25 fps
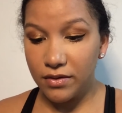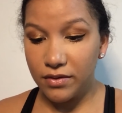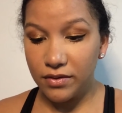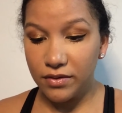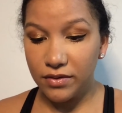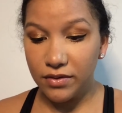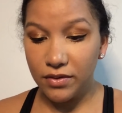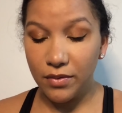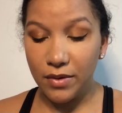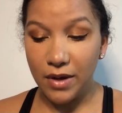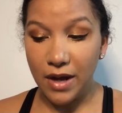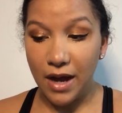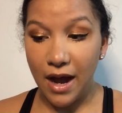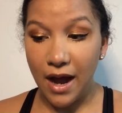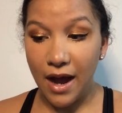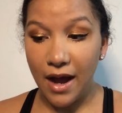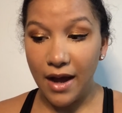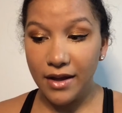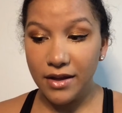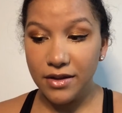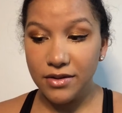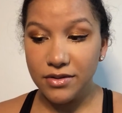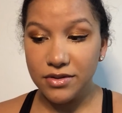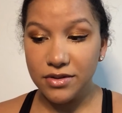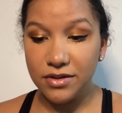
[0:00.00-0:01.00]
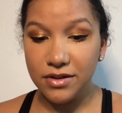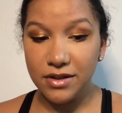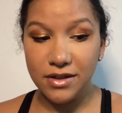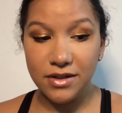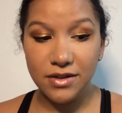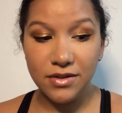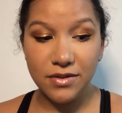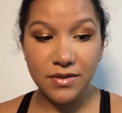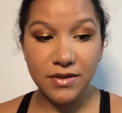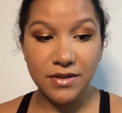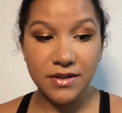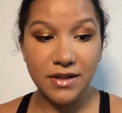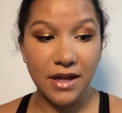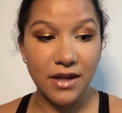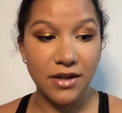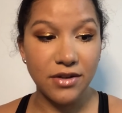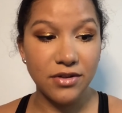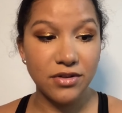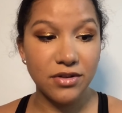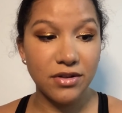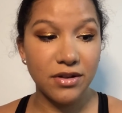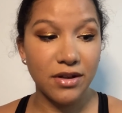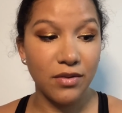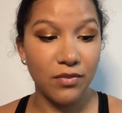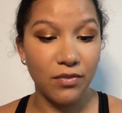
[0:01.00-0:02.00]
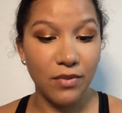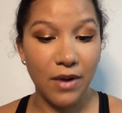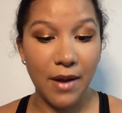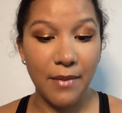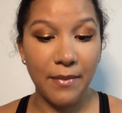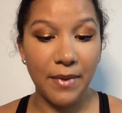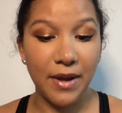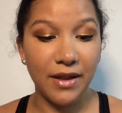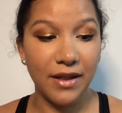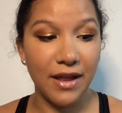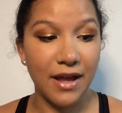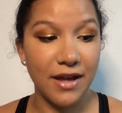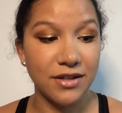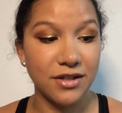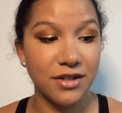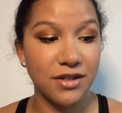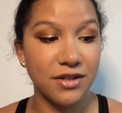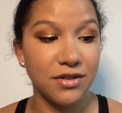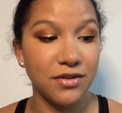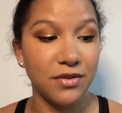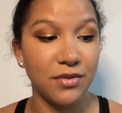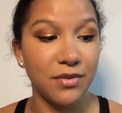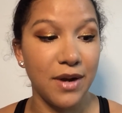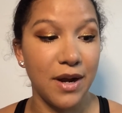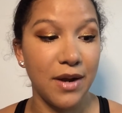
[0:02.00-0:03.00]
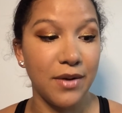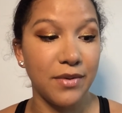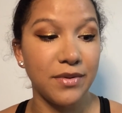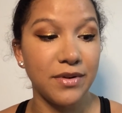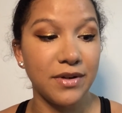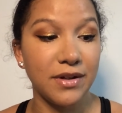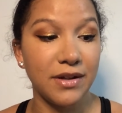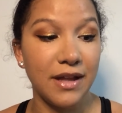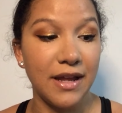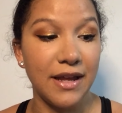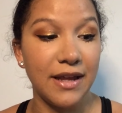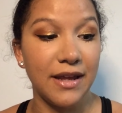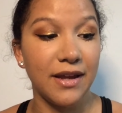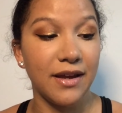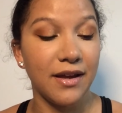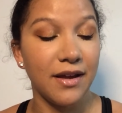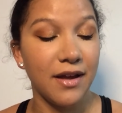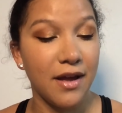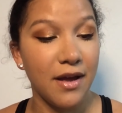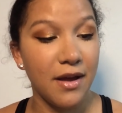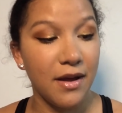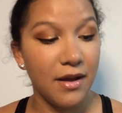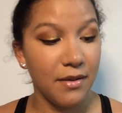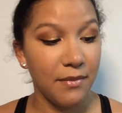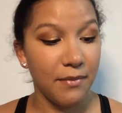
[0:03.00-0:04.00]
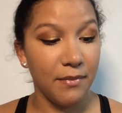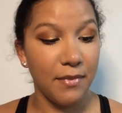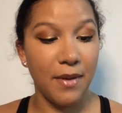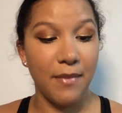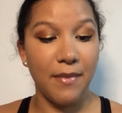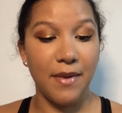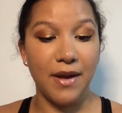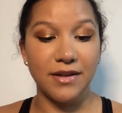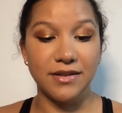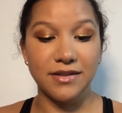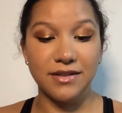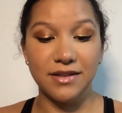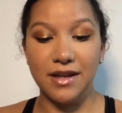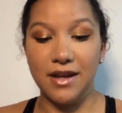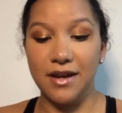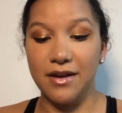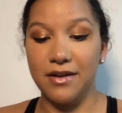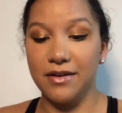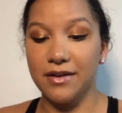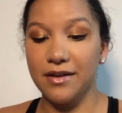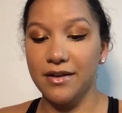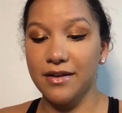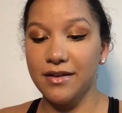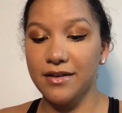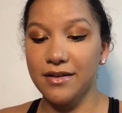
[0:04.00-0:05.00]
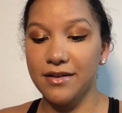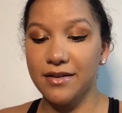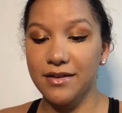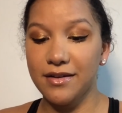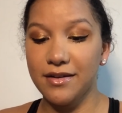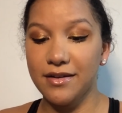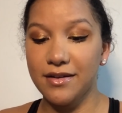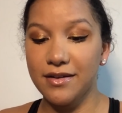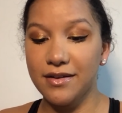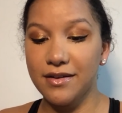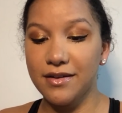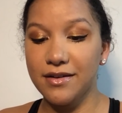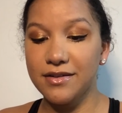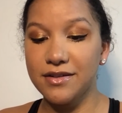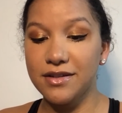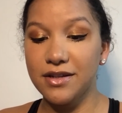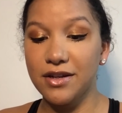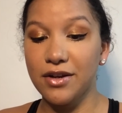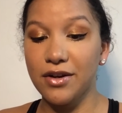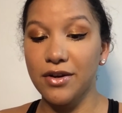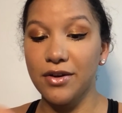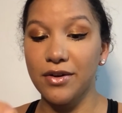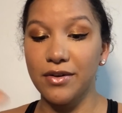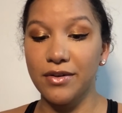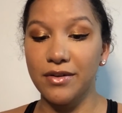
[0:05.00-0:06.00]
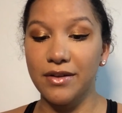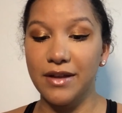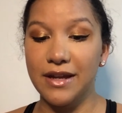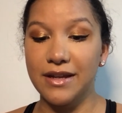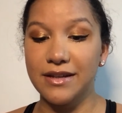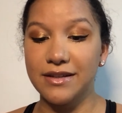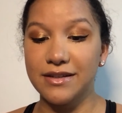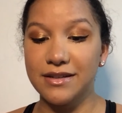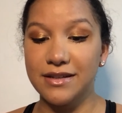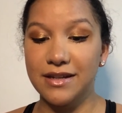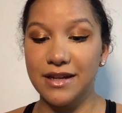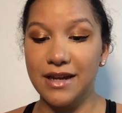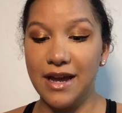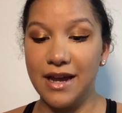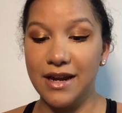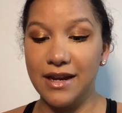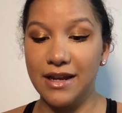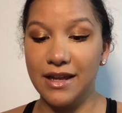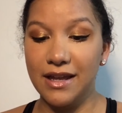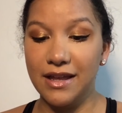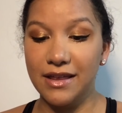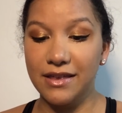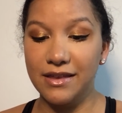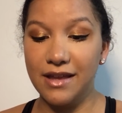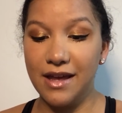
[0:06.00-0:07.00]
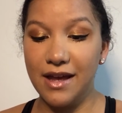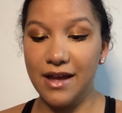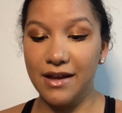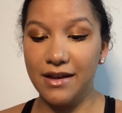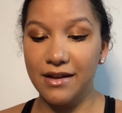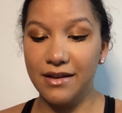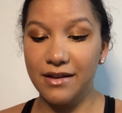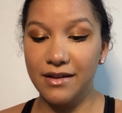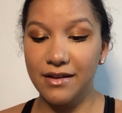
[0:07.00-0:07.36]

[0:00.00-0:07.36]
So what I usually do is I usually wrap my lashes around like my mascara to curl, like to kind of get that.